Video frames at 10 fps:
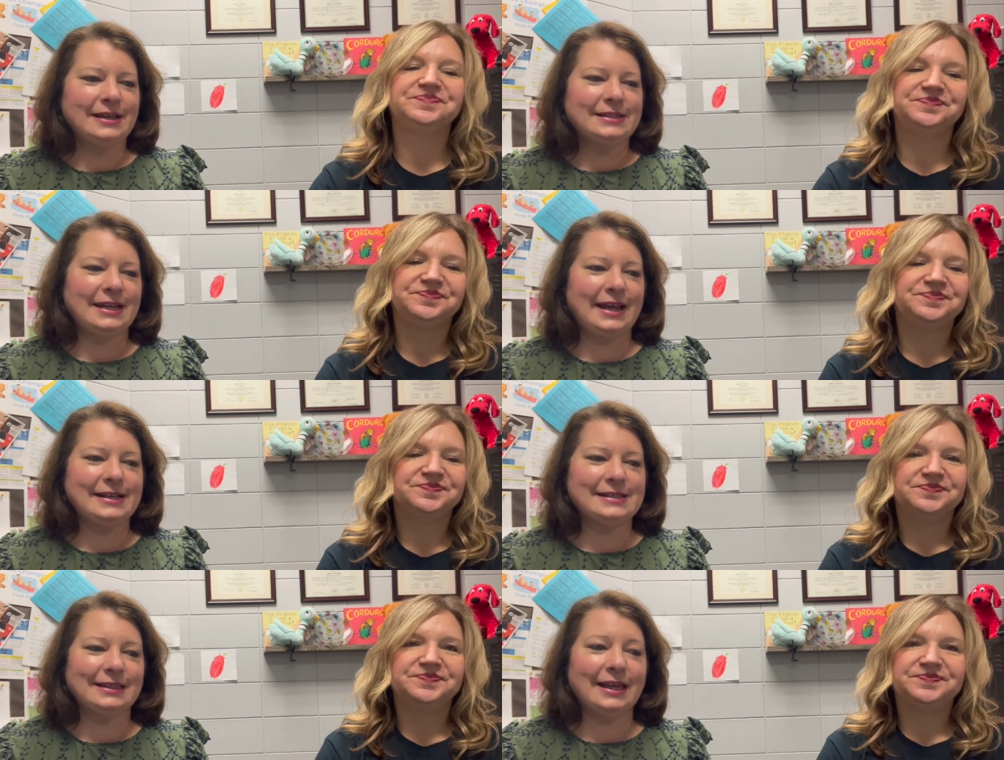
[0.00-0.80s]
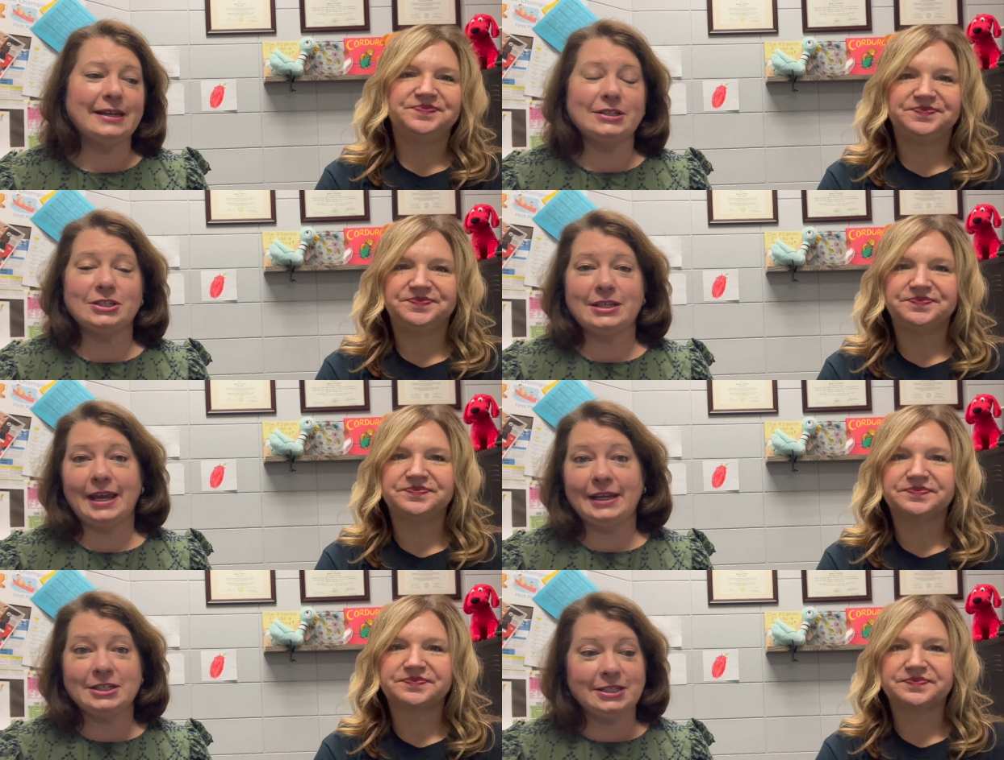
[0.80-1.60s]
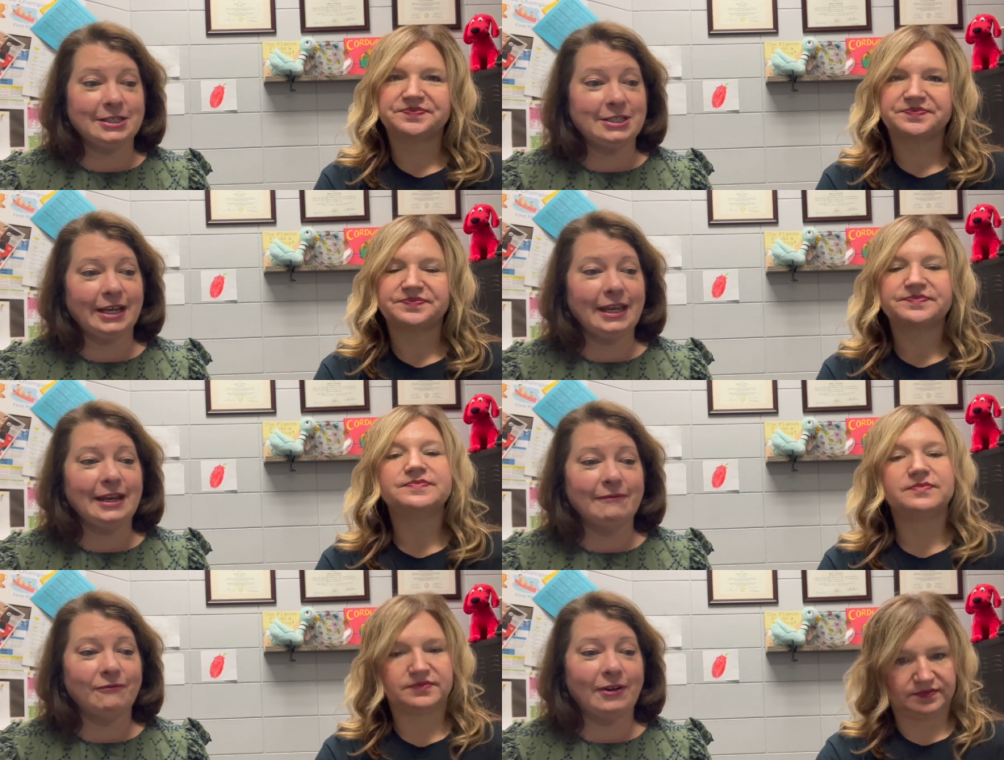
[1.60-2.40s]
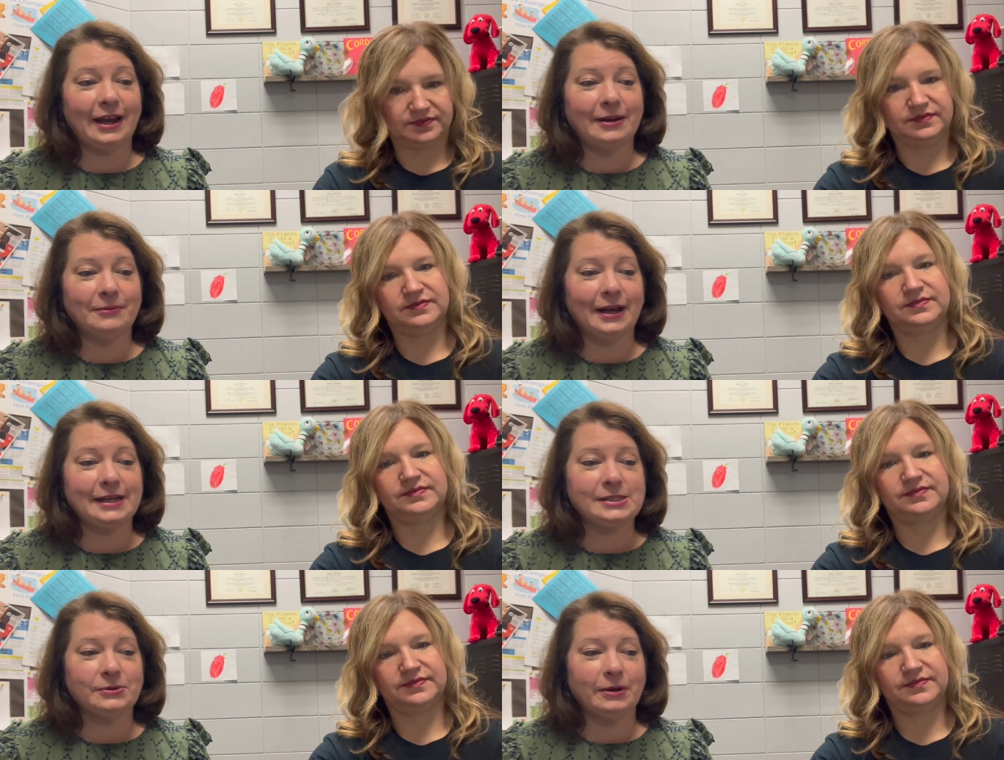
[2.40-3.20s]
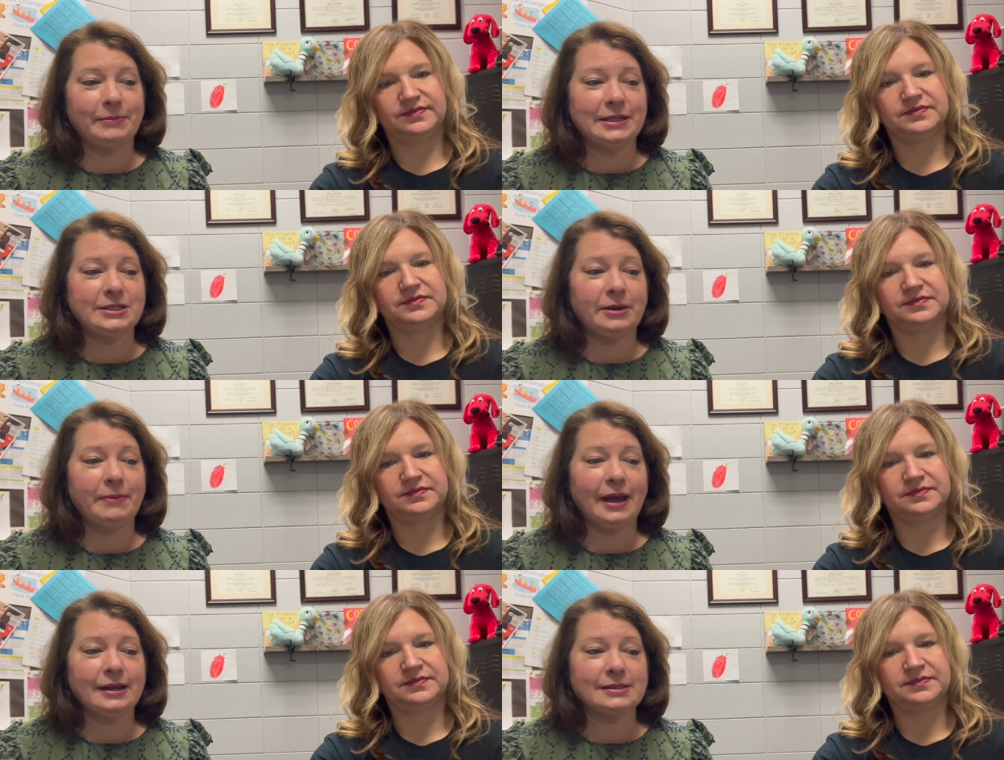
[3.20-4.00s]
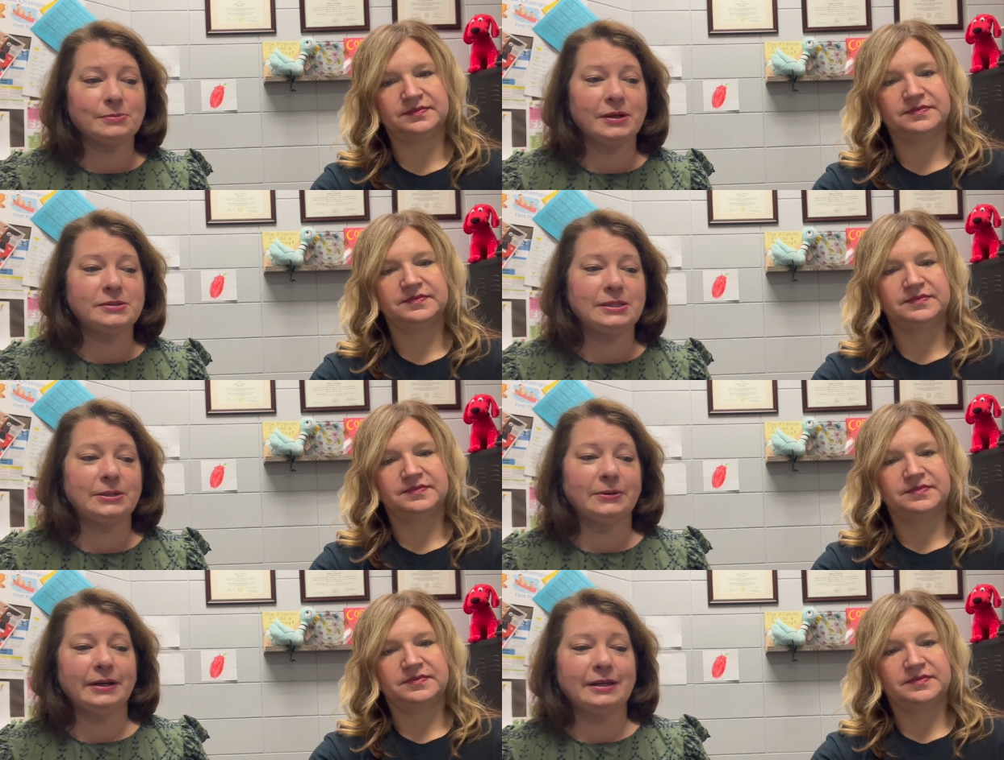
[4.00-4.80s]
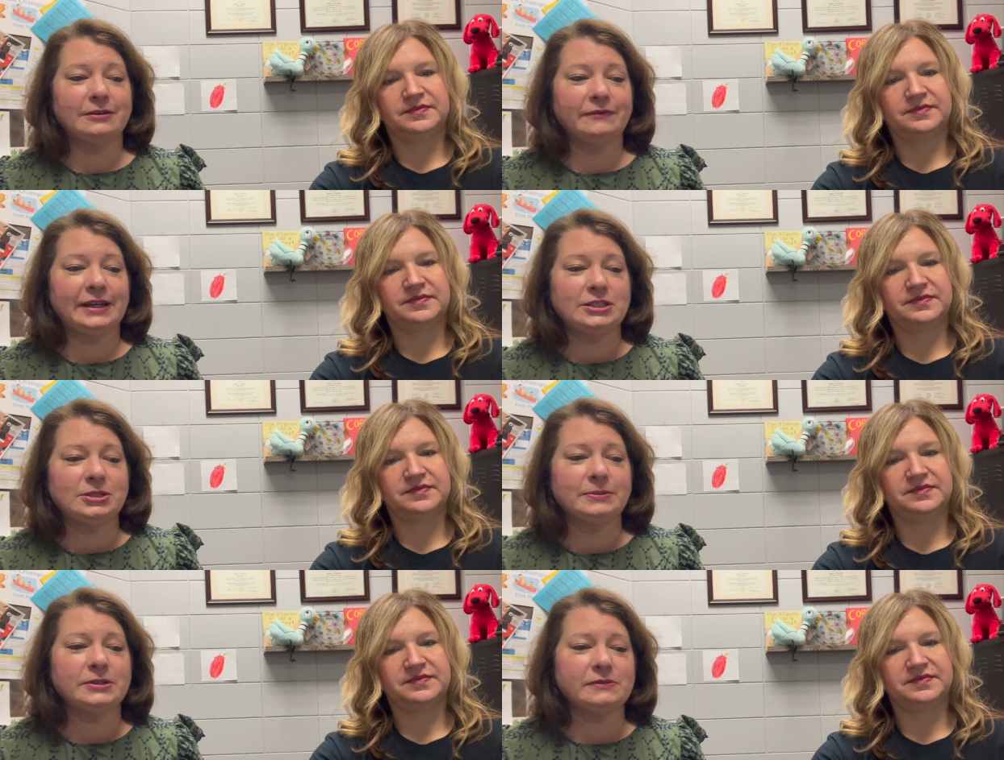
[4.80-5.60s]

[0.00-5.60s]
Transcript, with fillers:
Speaker 1: Today's lunch, Asian chicken and fried rice or bento box, roasted oriental vegetables,